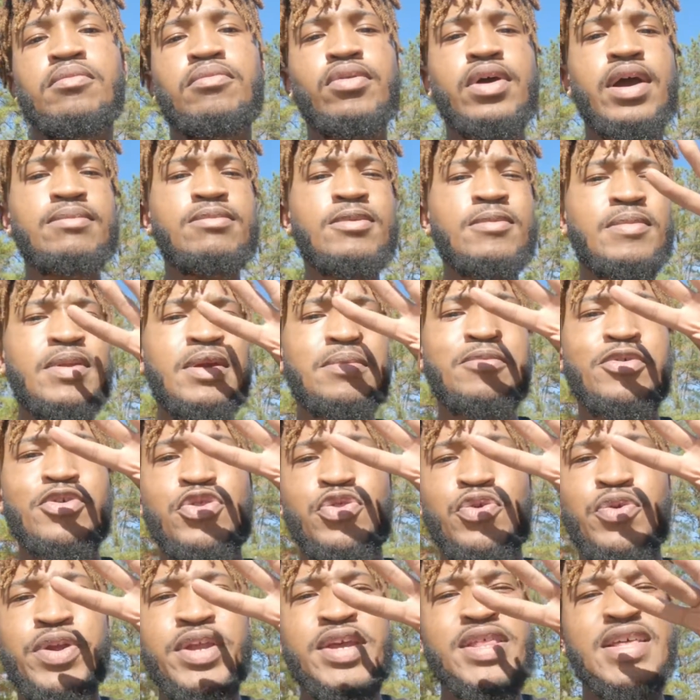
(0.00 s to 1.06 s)
Problem number
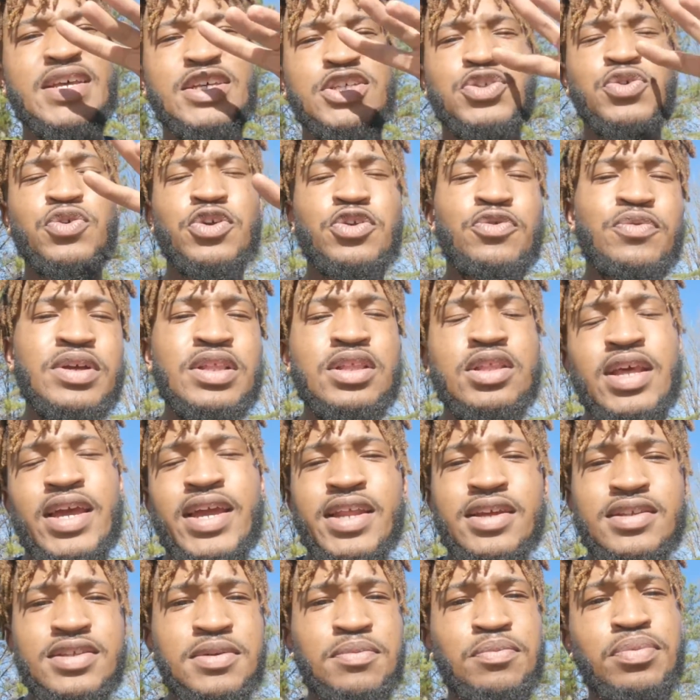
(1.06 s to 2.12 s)
3, that's sort of
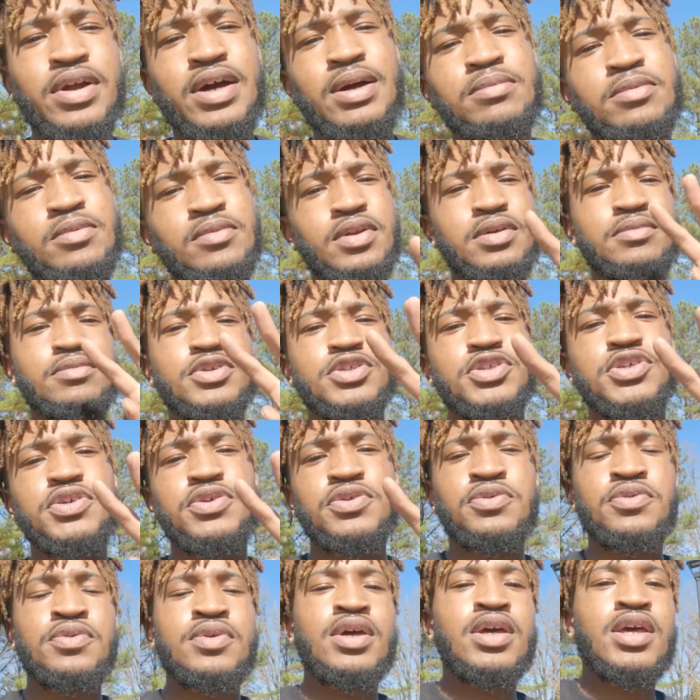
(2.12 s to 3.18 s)
related to problem number
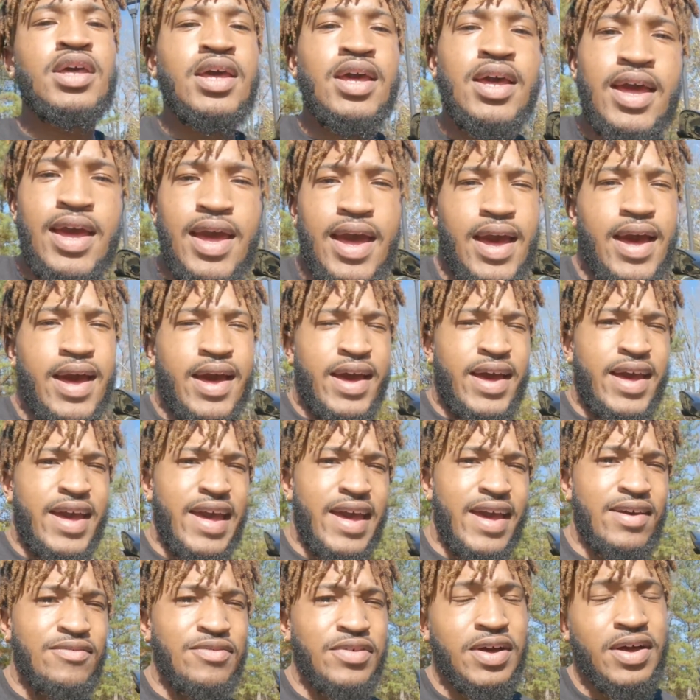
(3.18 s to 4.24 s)
2. I
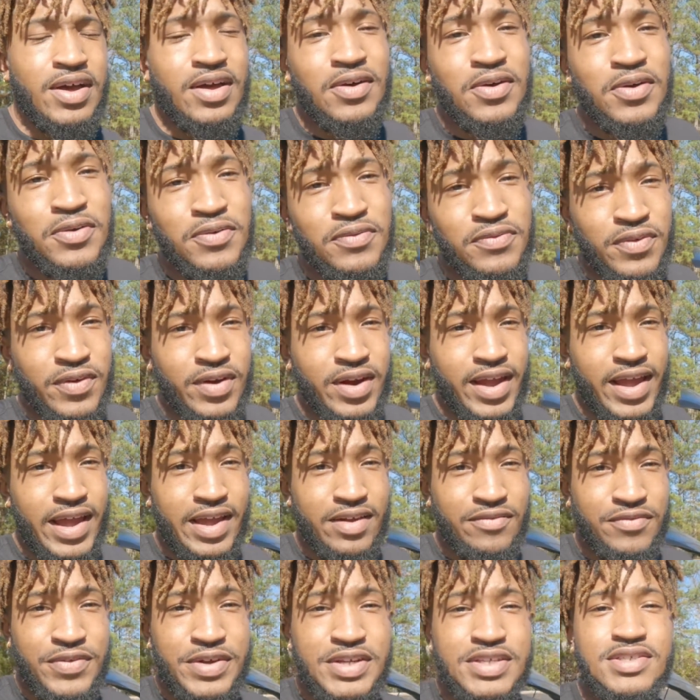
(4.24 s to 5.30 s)
have a code for
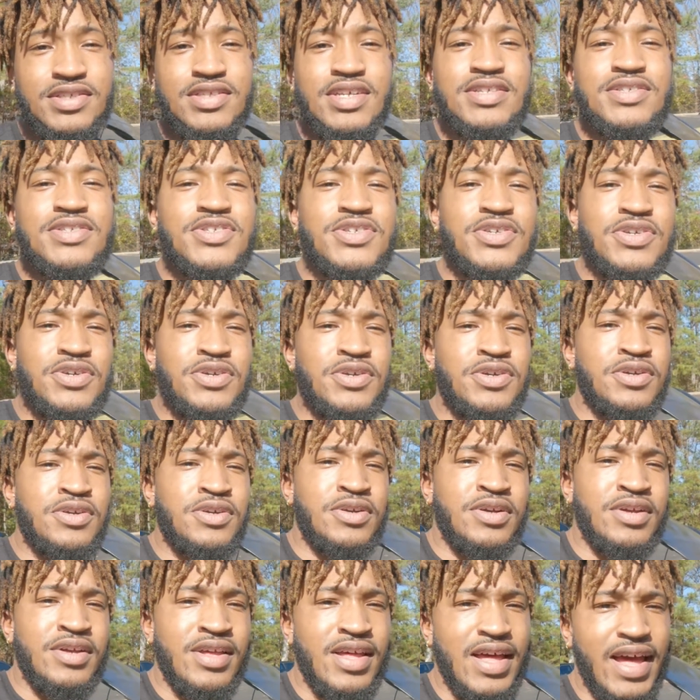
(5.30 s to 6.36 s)
every
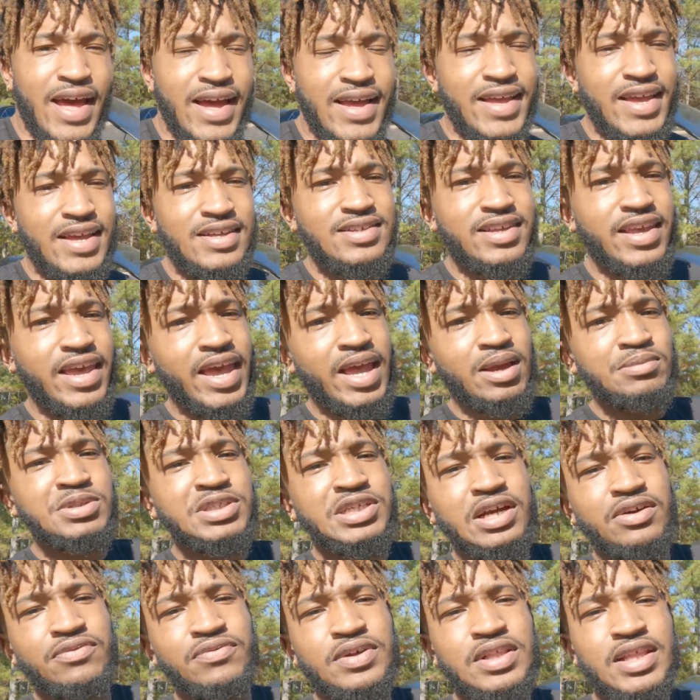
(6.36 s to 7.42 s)
sensor, I guess
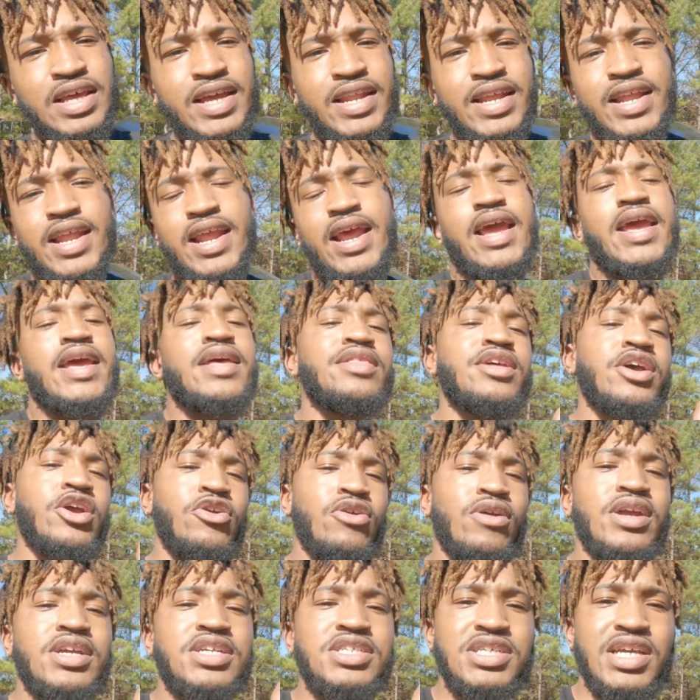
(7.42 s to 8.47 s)
camshaft related, and the
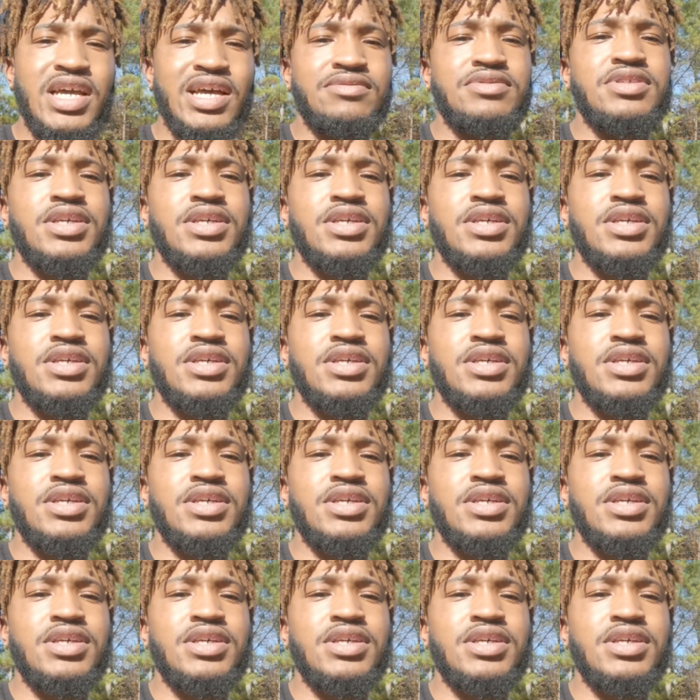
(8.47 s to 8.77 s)
crankshaft